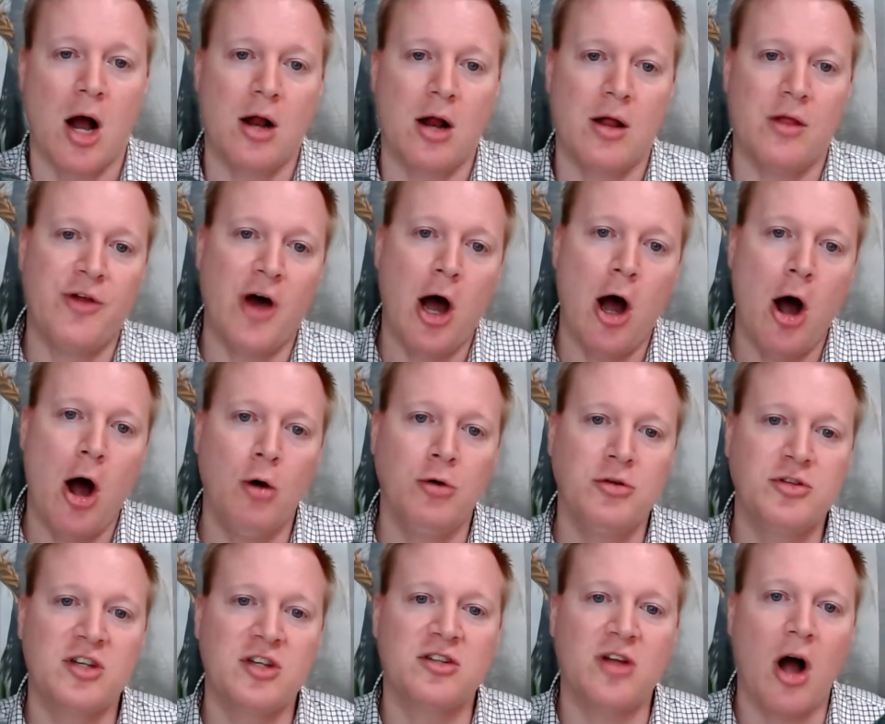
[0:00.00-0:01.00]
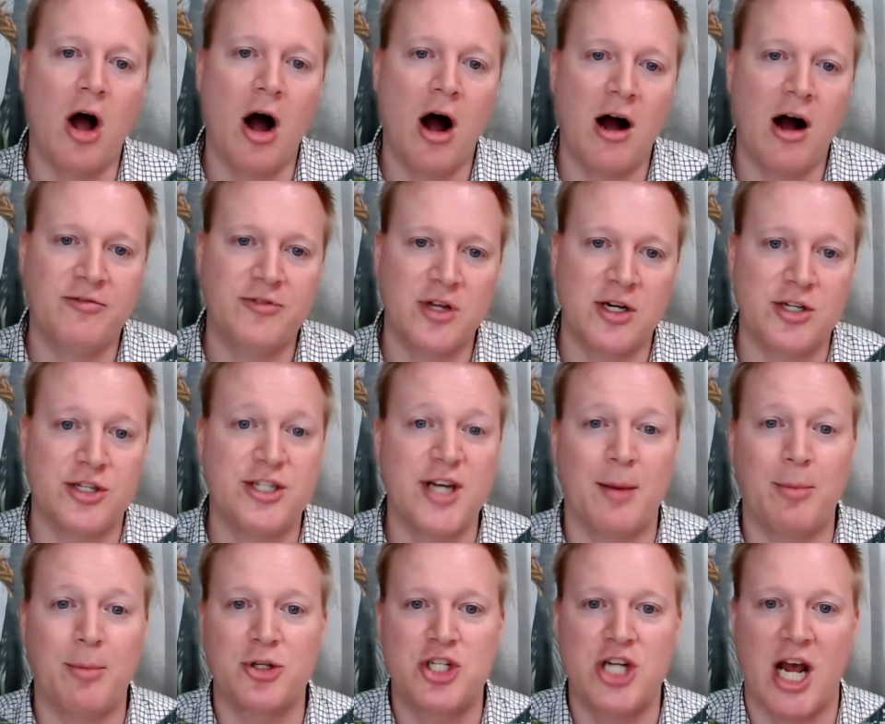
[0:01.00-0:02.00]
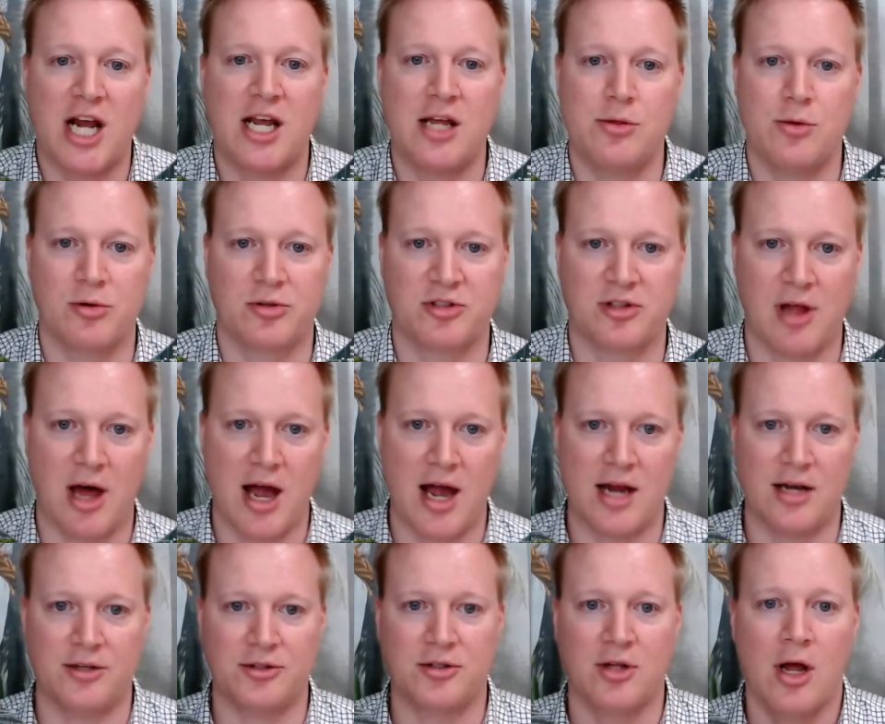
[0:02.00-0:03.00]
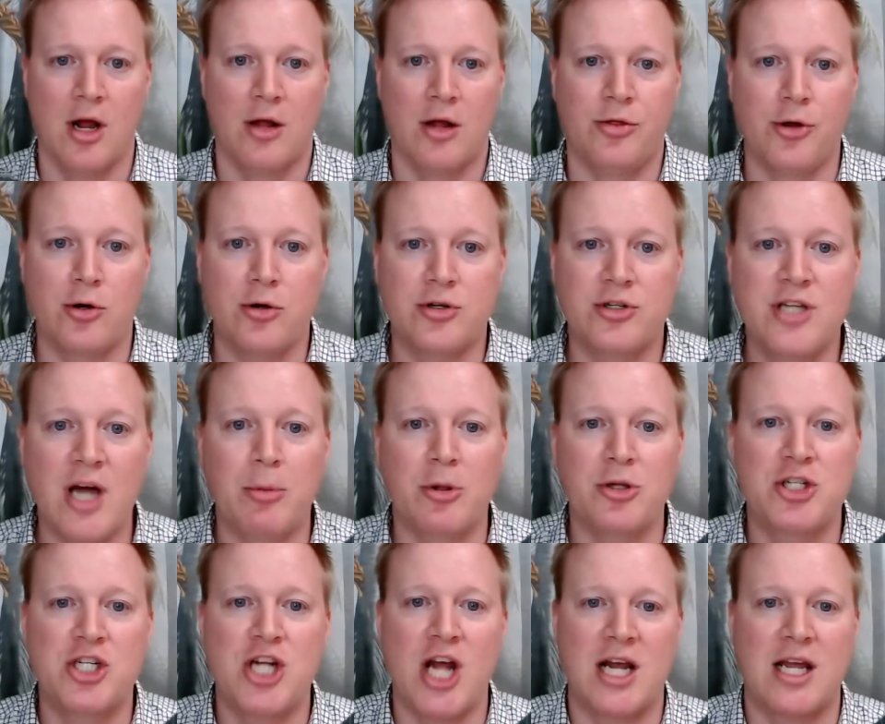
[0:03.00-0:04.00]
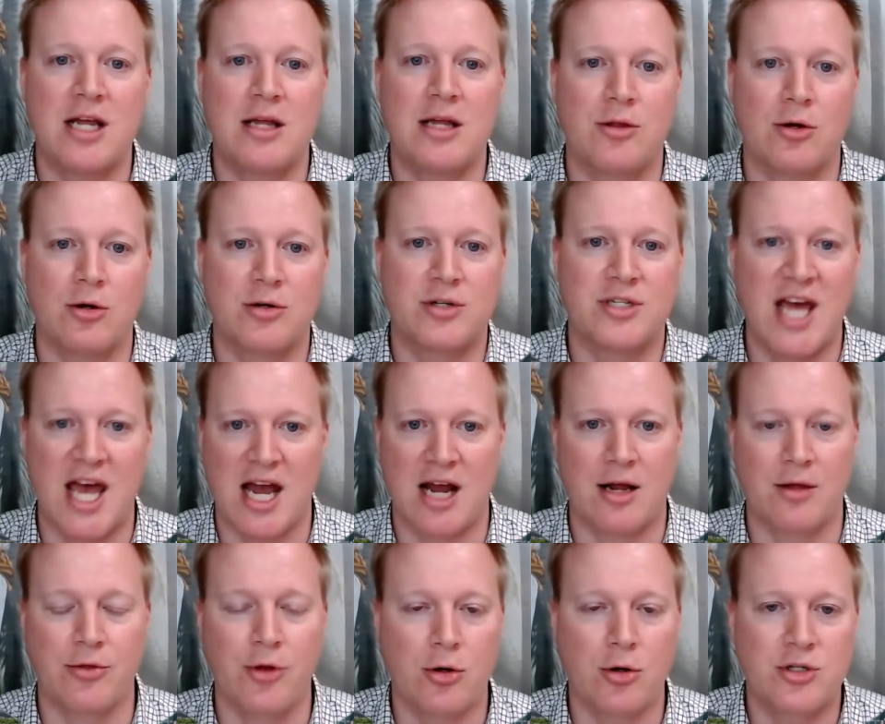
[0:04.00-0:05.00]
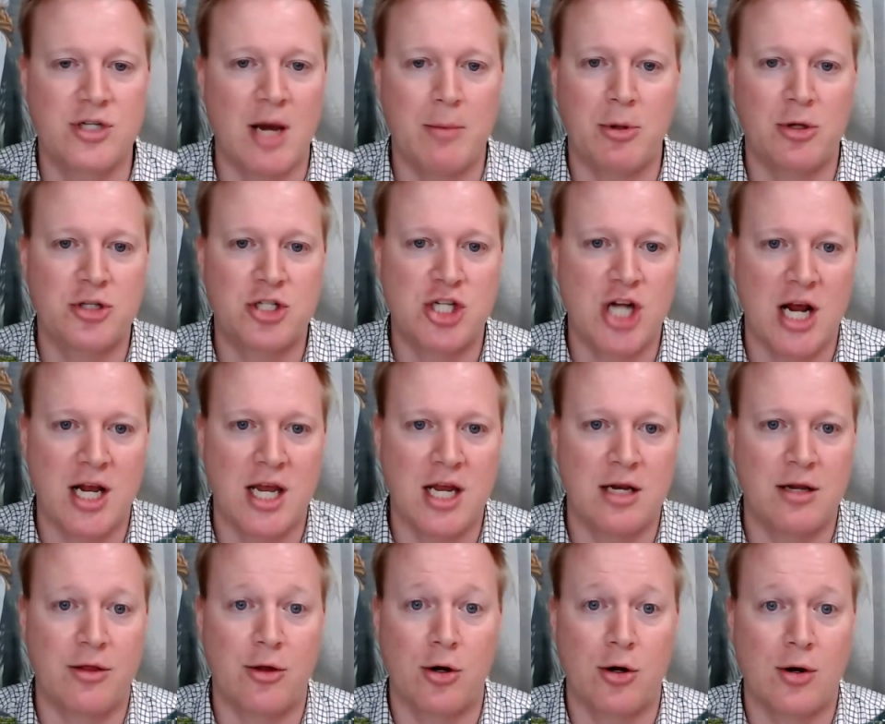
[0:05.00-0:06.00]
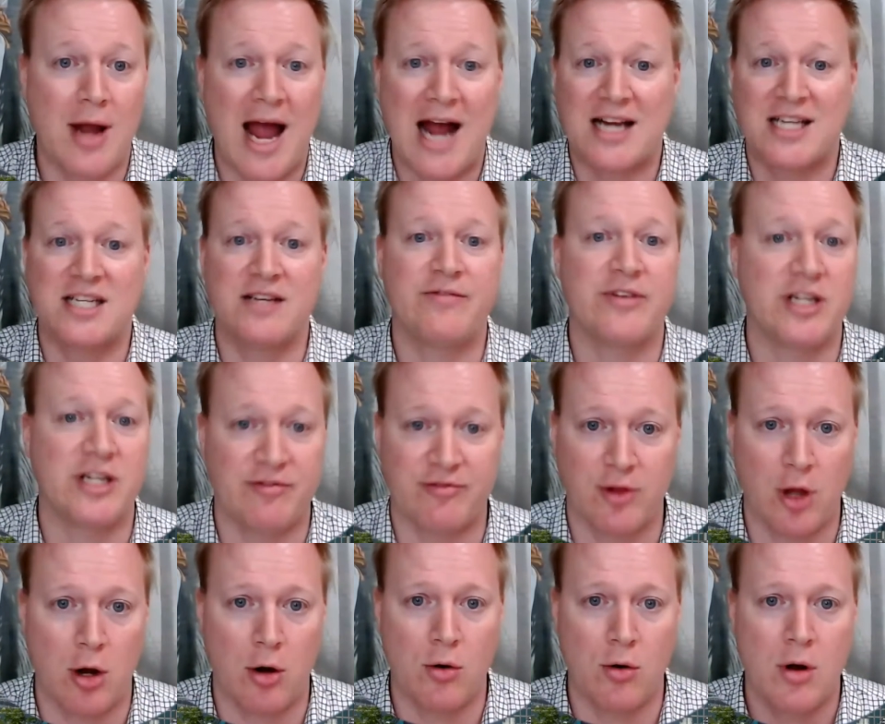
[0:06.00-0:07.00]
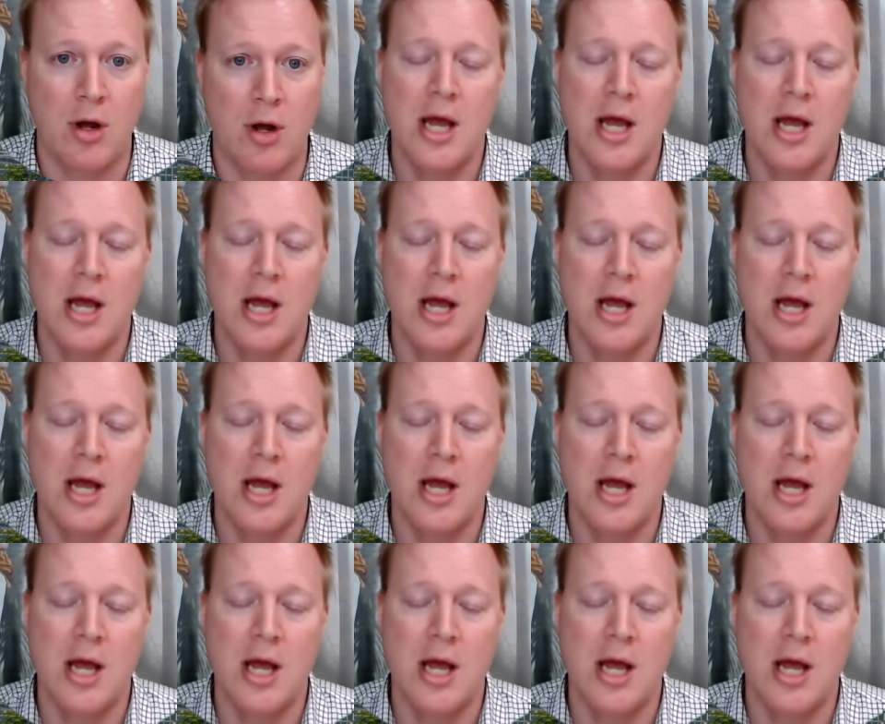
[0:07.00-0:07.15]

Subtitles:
The host is often double checking their slides. They're double checking their tech. They're double checking their activity flow.